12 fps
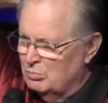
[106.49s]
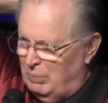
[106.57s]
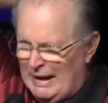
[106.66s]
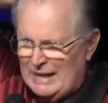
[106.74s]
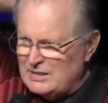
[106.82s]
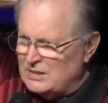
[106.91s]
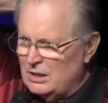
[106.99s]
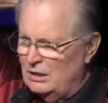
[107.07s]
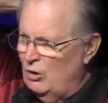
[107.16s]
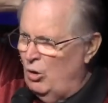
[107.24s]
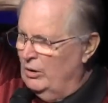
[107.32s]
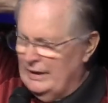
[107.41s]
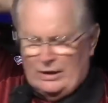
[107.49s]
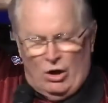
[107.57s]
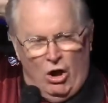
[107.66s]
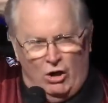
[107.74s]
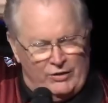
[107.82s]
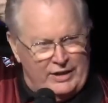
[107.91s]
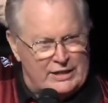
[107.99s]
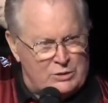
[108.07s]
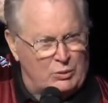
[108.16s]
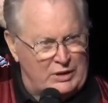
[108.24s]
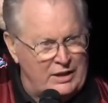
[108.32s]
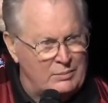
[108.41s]
Bless the Lord and all that
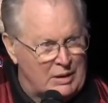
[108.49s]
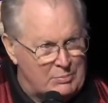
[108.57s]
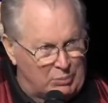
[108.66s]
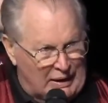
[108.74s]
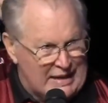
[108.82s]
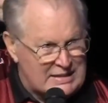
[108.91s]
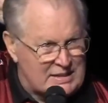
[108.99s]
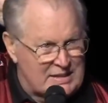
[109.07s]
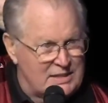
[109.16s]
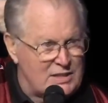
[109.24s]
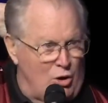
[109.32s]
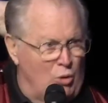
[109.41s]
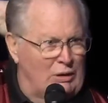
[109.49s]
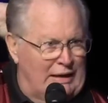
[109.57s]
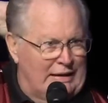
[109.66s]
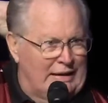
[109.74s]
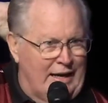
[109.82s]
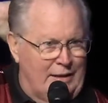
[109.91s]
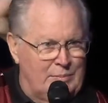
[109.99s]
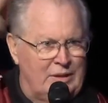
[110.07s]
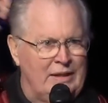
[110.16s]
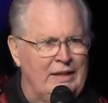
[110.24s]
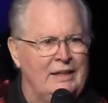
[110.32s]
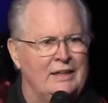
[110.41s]
is within me. Bless his holy name.
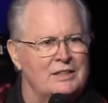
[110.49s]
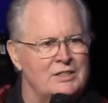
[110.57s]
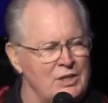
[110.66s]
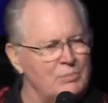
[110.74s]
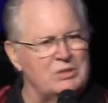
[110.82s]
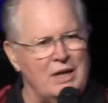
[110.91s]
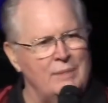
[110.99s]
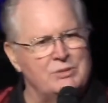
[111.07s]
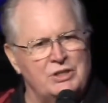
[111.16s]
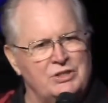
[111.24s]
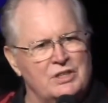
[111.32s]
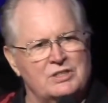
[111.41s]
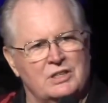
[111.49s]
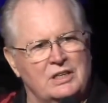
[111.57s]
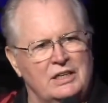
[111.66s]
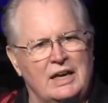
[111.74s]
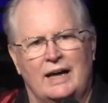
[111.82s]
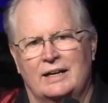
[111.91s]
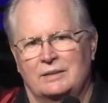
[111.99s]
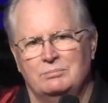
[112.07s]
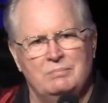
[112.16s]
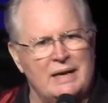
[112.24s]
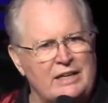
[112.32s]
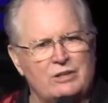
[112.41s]
Sometimes you just got to
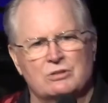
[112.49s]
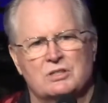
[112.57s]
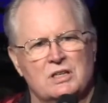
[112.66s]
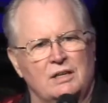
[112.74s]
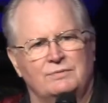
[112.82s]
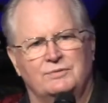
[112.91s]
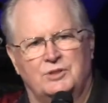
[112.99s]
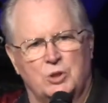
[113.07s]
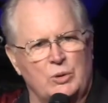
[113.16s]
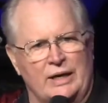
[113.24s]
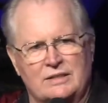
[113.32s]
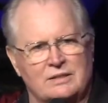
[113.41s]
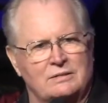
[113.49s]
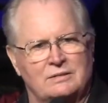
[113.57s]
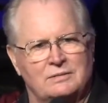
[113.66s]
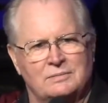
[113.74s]
make yourself do it.